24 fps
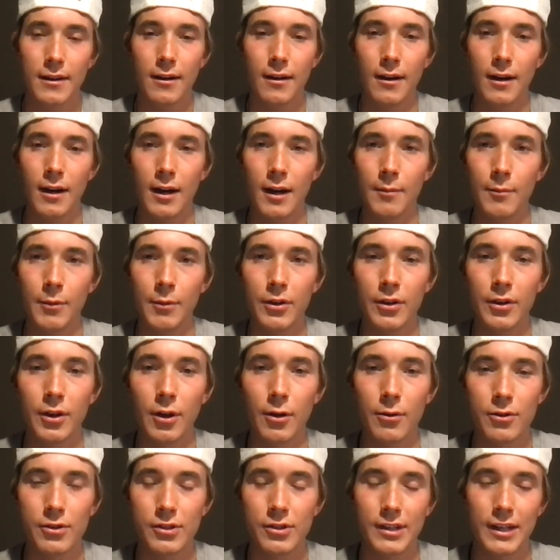You could
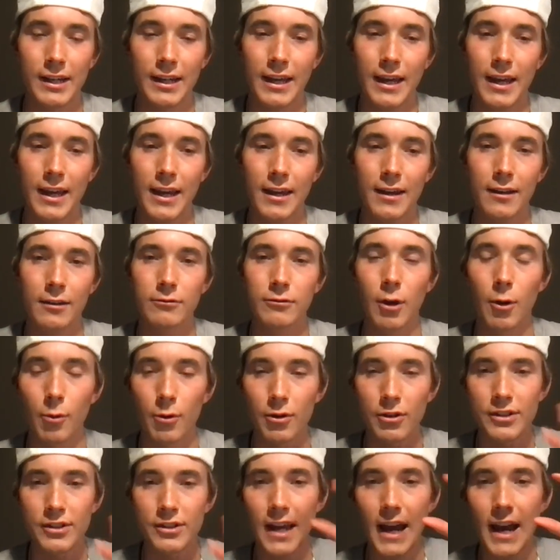go just like a
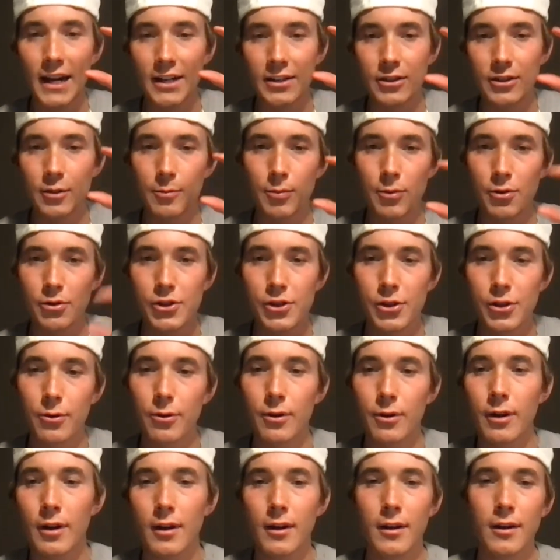lower stack super
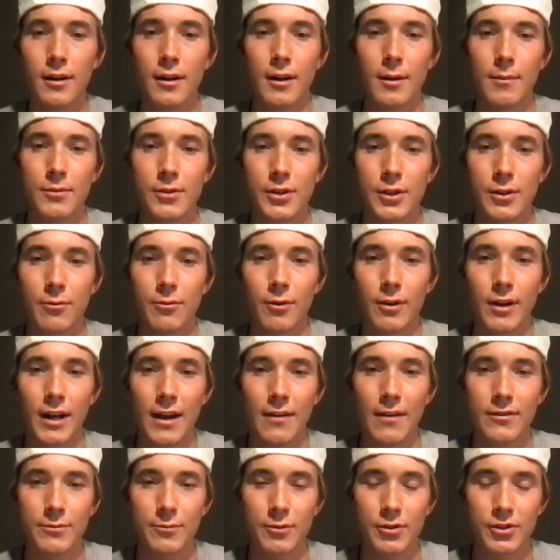shoe. So you won't
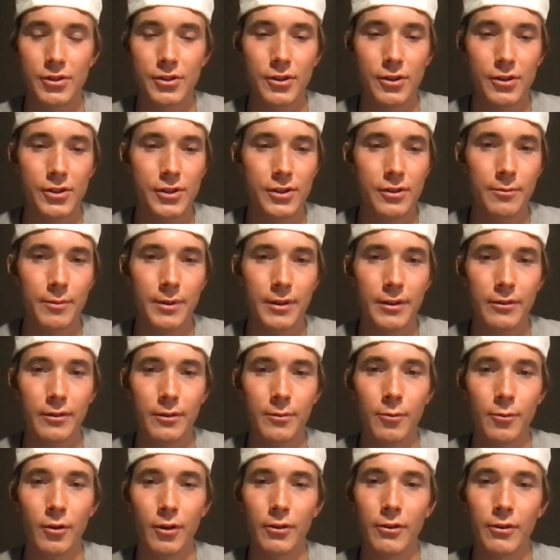have as much cushion. It'll be a little
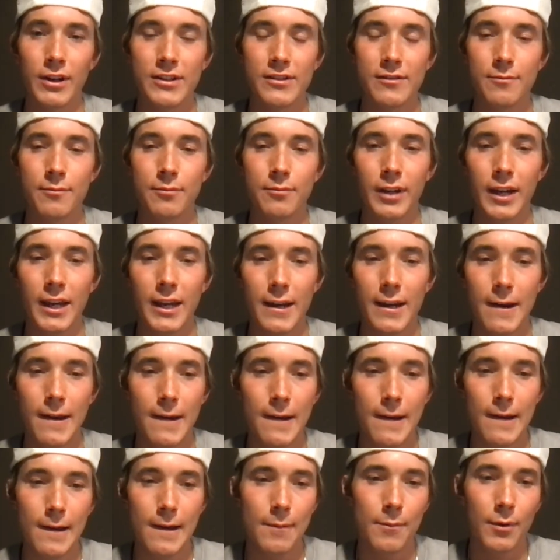more aggressive plate,
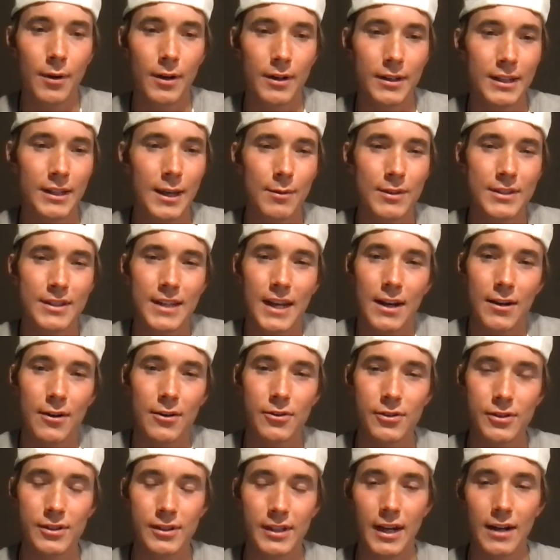but to keep it
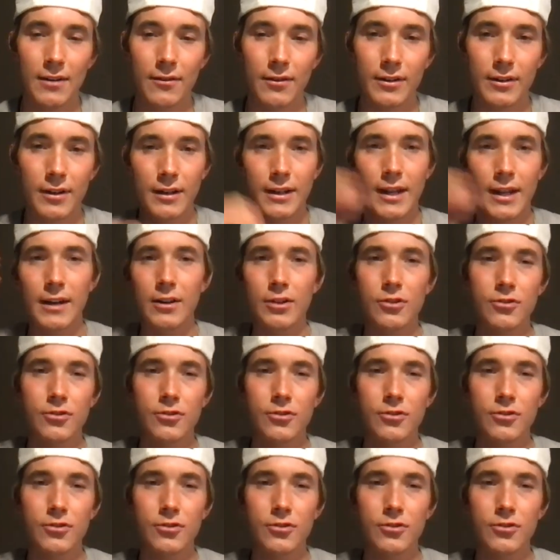standard, just kind of a daily